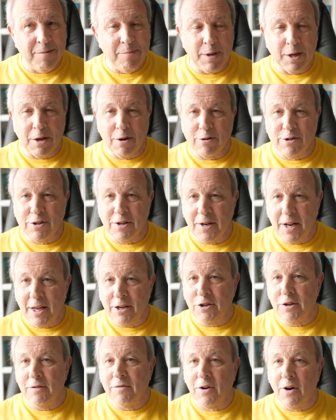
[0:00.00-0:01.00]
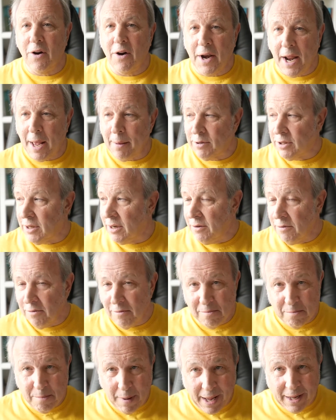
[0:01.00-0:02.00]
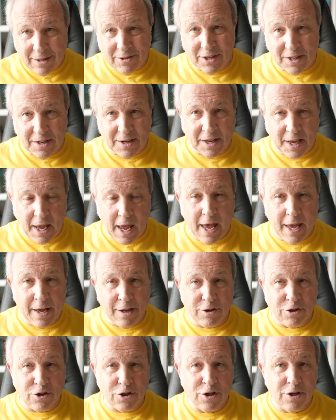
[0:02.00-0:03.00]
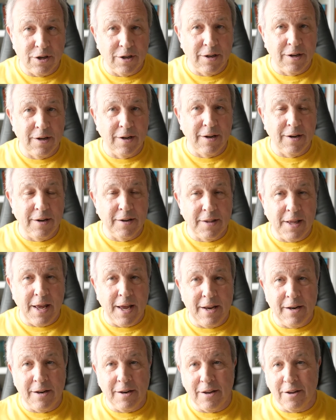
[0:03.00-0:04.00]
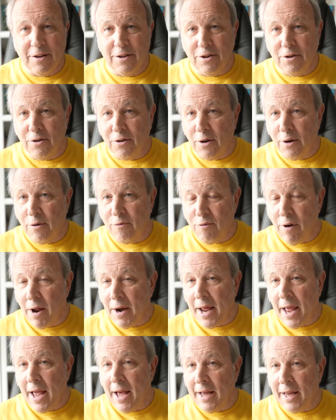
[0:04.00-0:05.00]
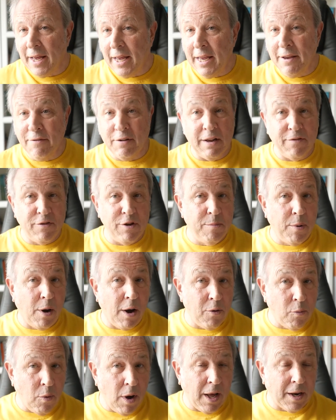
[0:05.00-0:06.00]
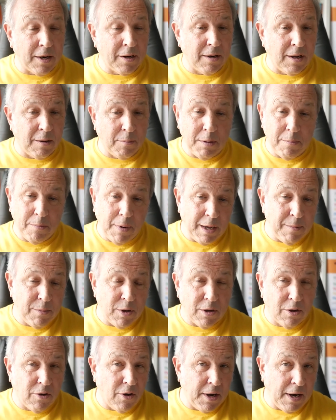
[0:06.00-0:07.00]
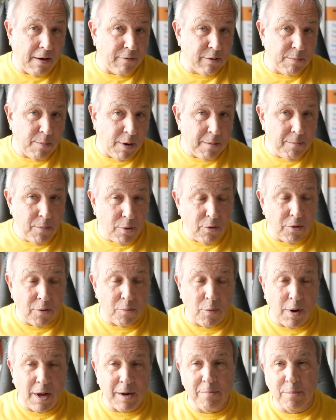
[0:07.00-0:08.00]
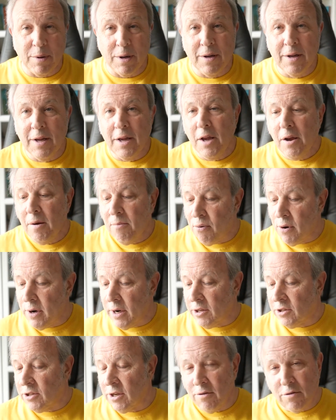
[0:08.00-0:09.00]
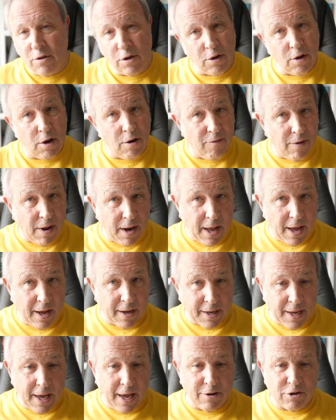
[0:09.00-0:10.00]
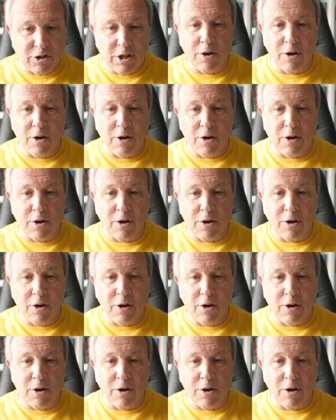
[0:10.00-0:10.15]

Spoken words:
because unless you've got an absolute mountain of cash, then you're going to run out, even if you buy one. I mean, maybe you've got enough to buy more than one, but pretty soon you're going to run out of cash.